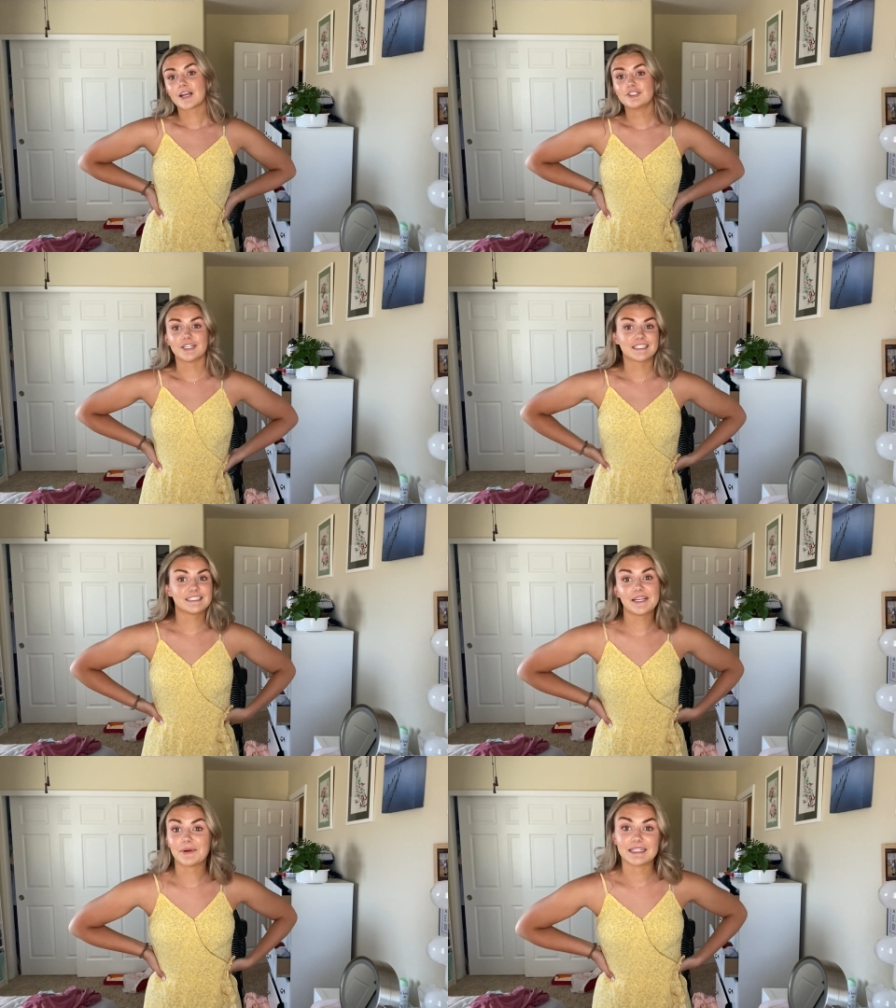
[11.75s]
just to
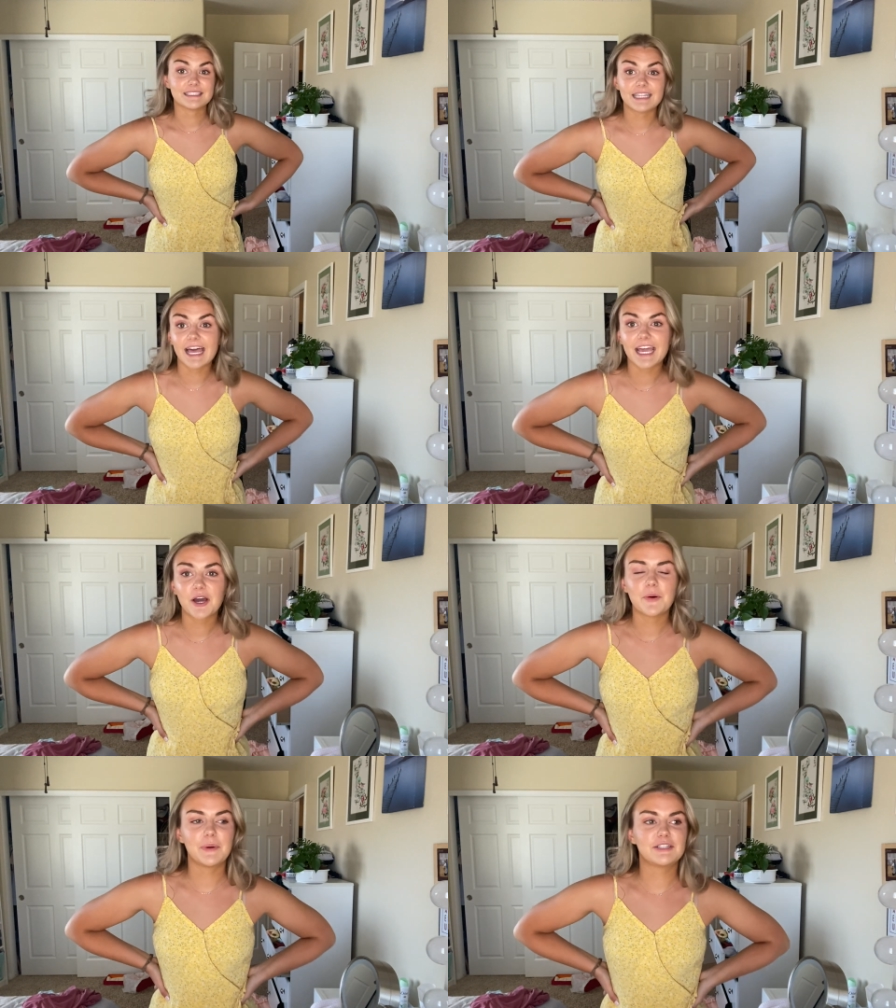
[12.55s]
see what it's
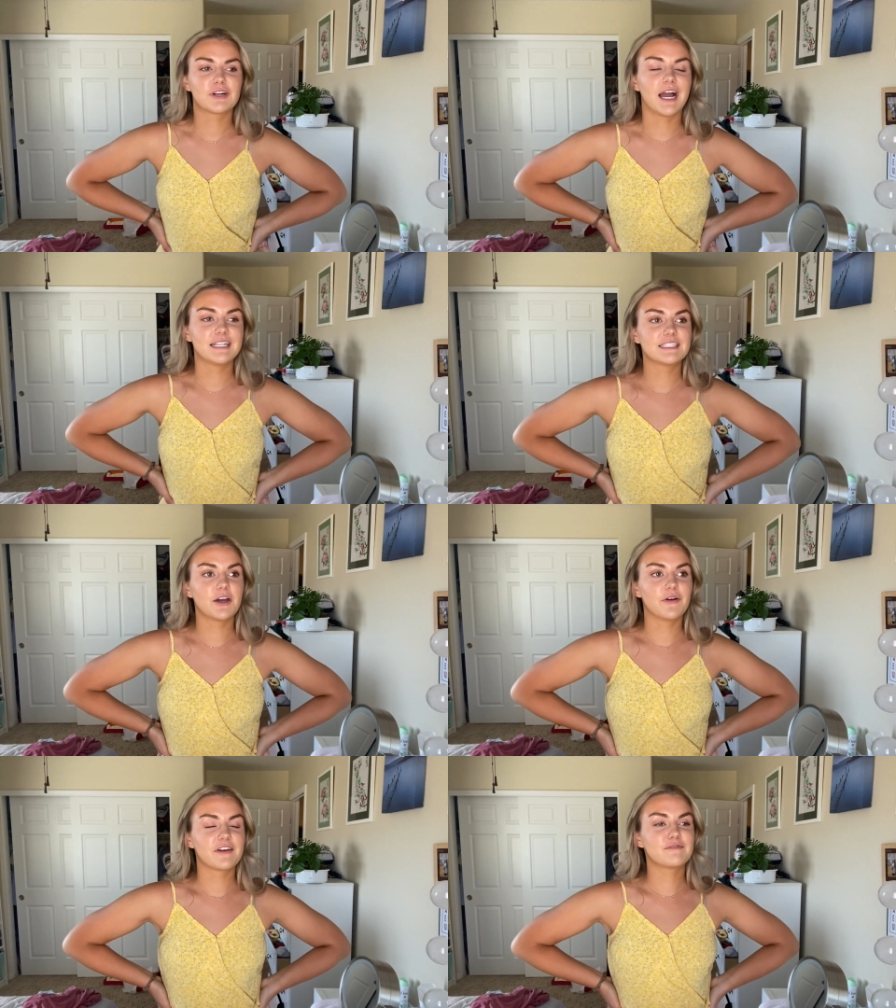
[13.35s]
like. We tried to
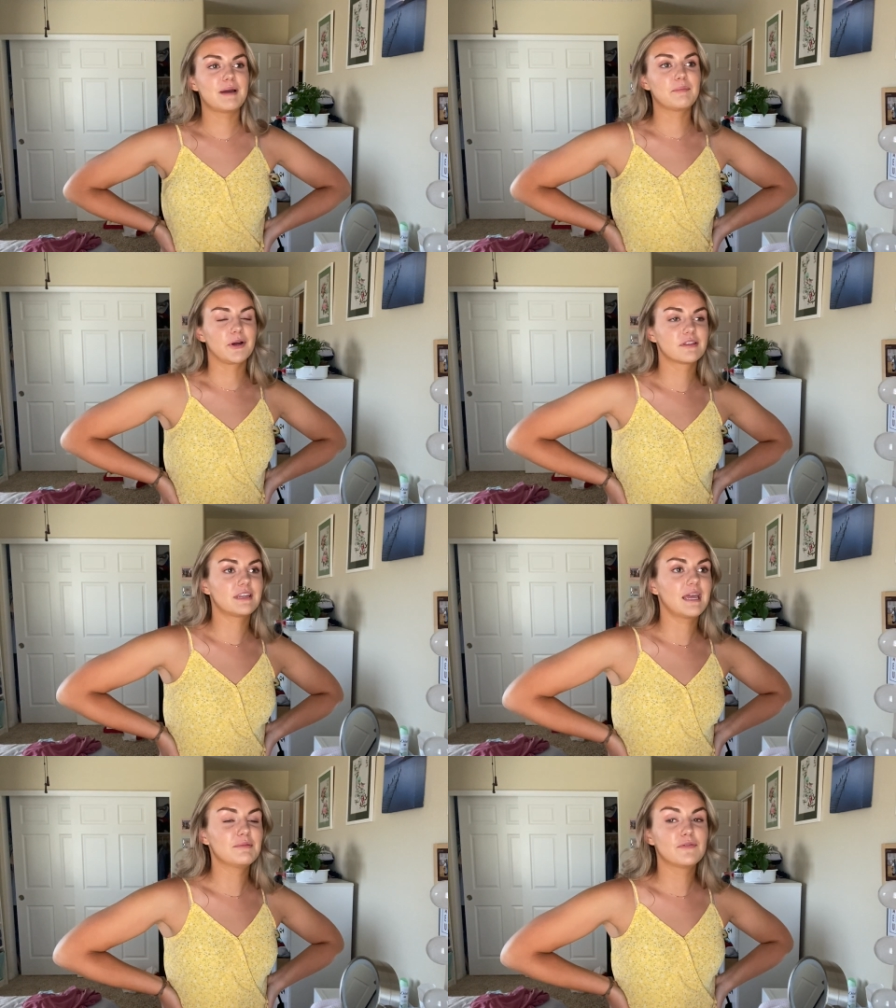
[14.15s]
go there for my
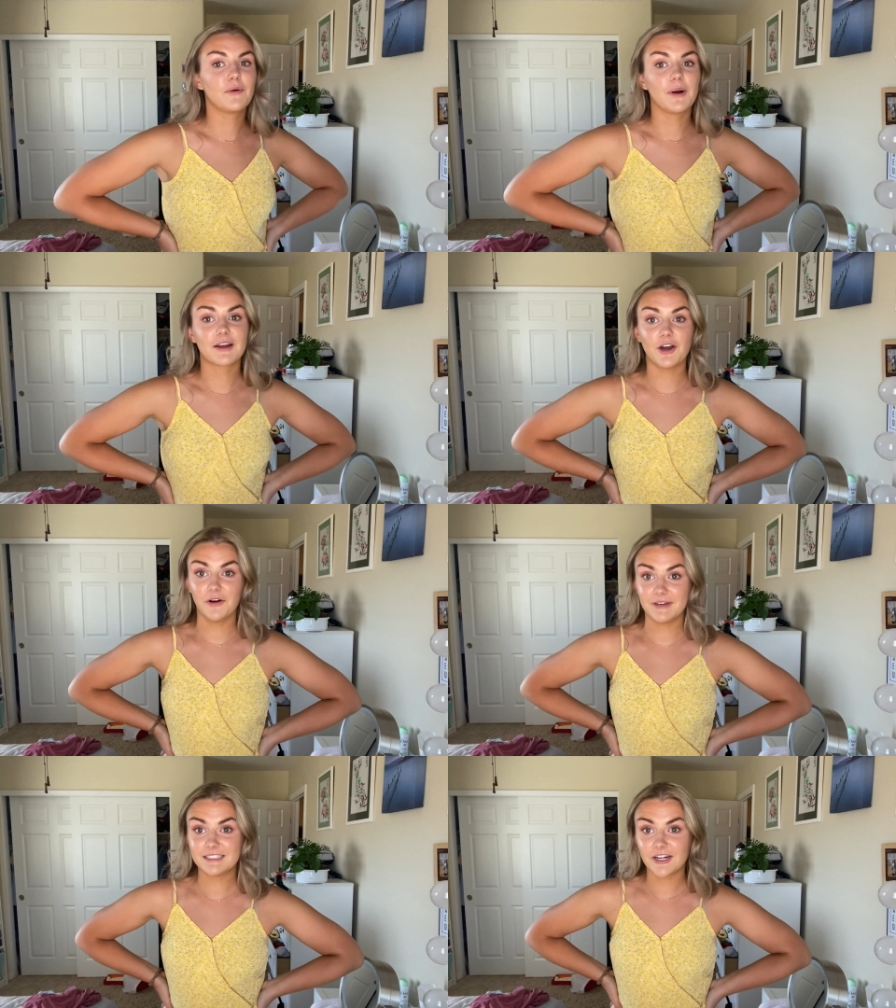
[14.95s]
birthday before
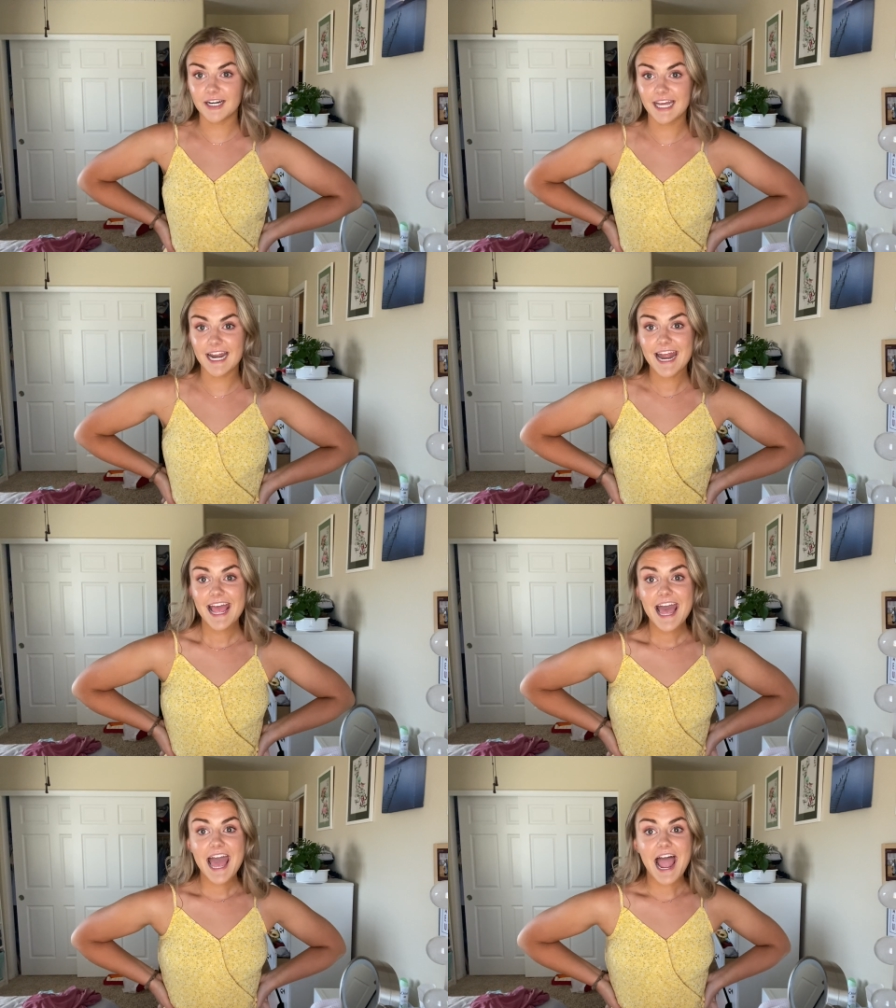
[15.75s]
COVID started
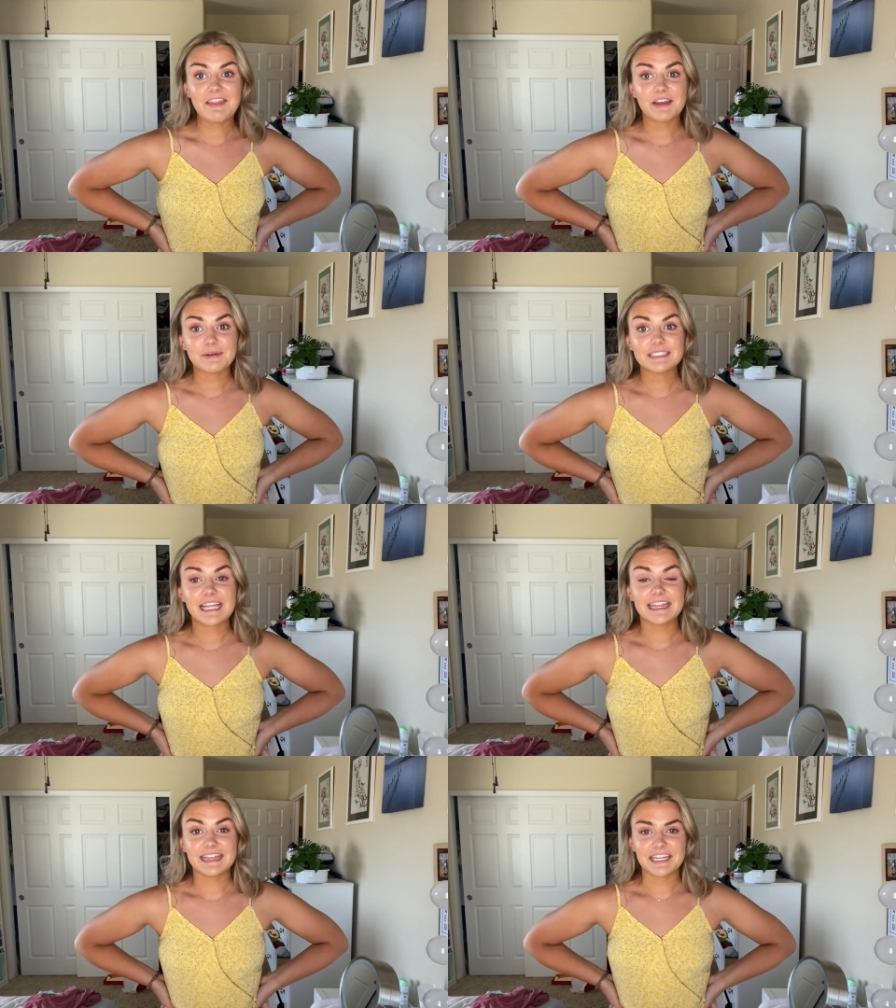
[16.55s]
and there was
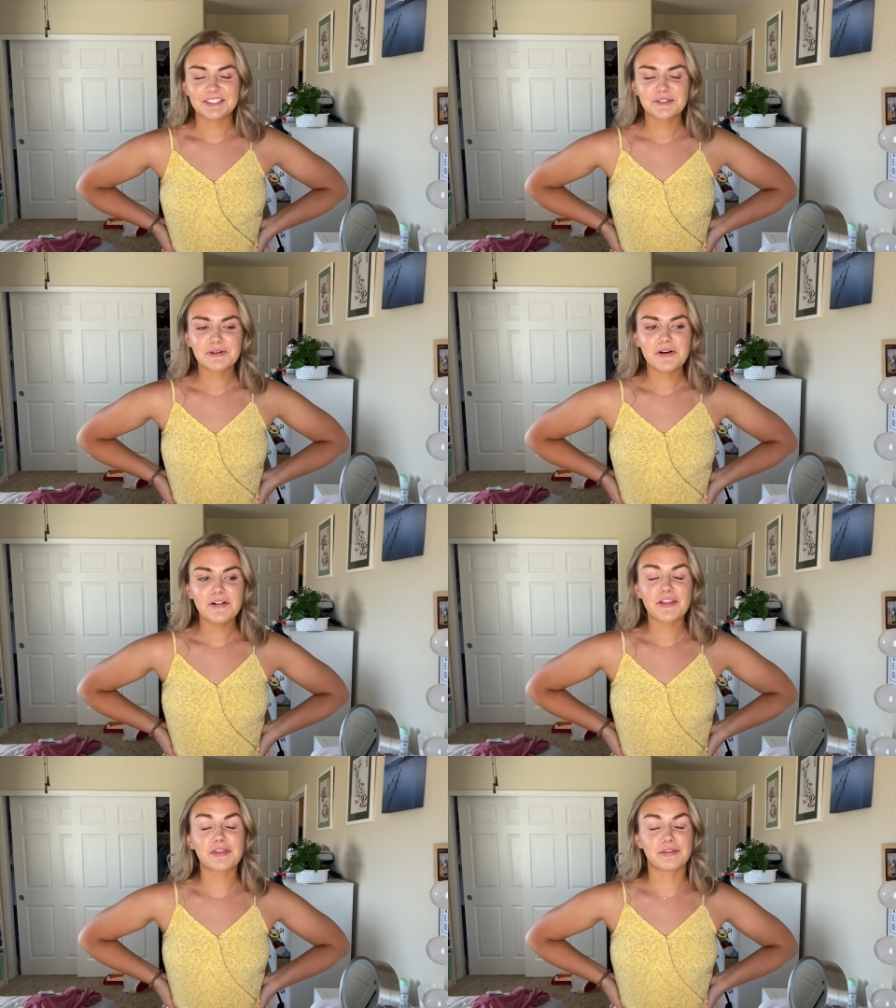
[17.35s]
a
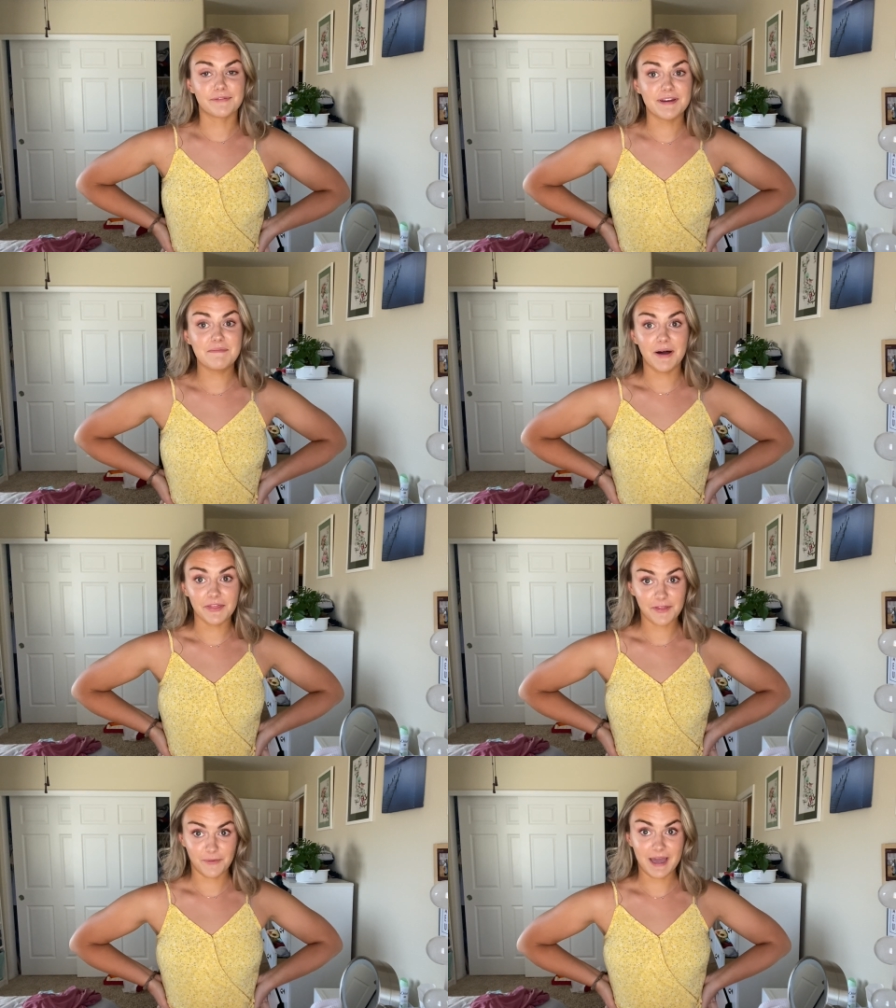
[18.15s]
literal three
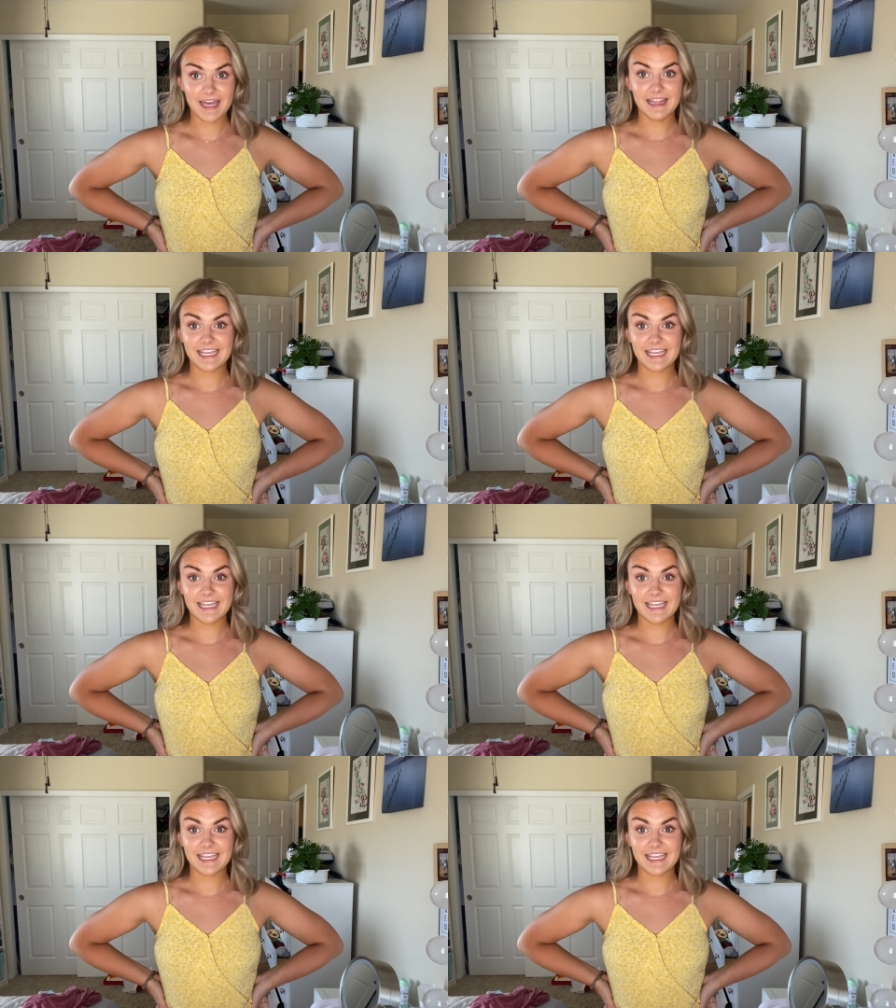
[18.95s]
month wait.